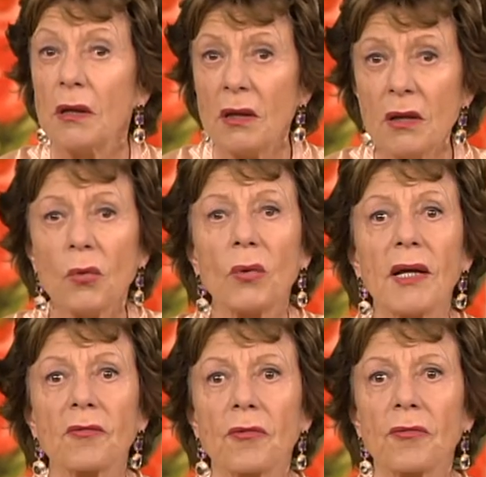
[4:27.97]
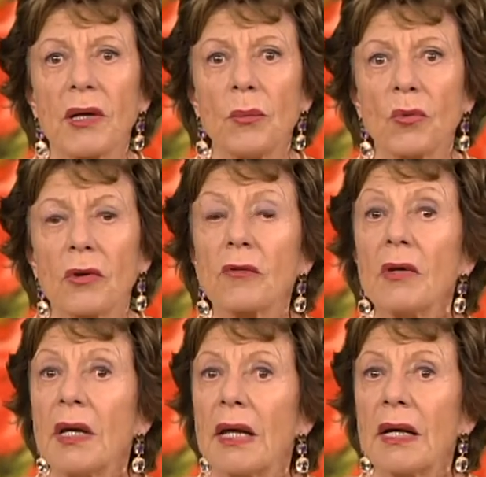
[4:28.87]
EU-level frameworks
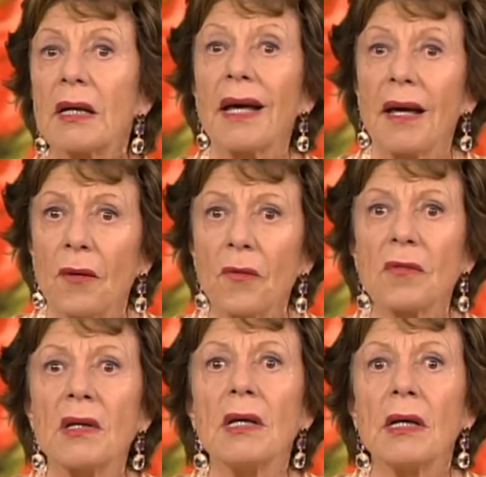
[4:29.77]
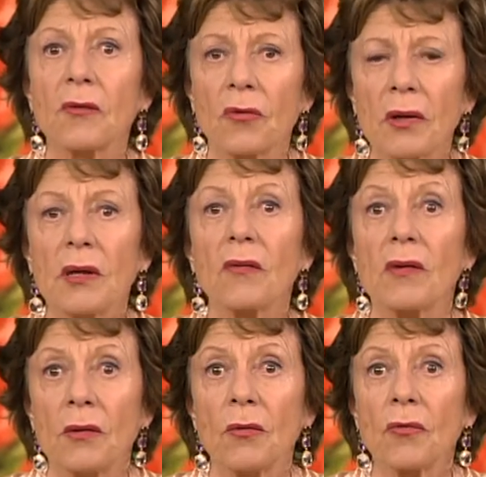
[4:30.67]
and a healthy electronics
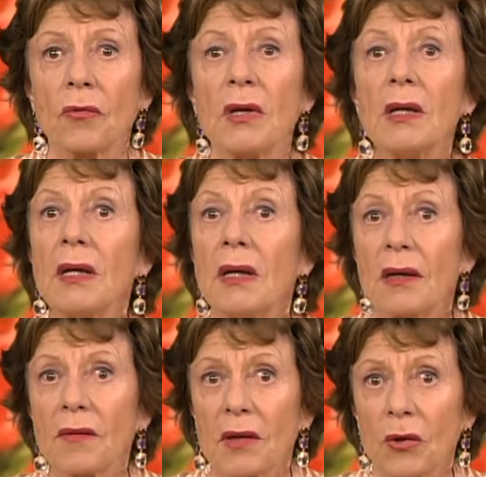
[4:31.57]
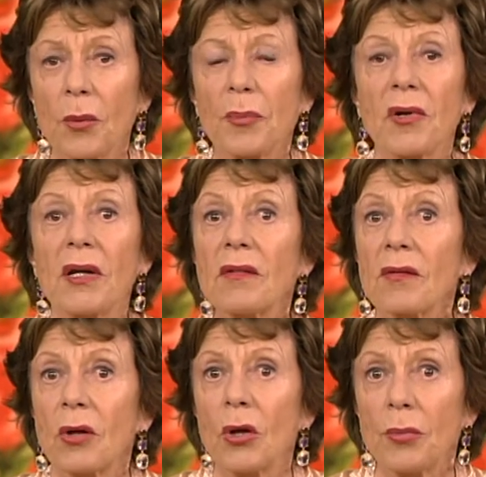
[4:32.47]
industry that can operate
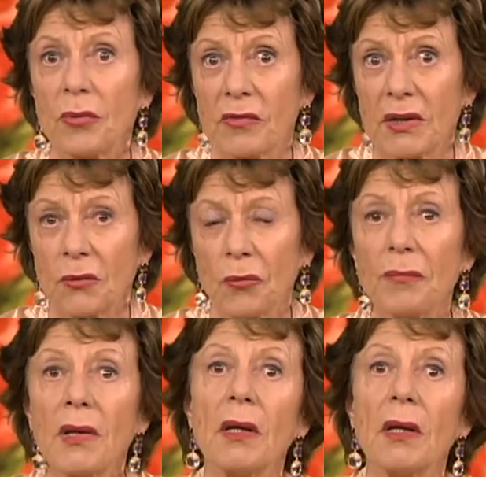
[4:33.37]
at global scale.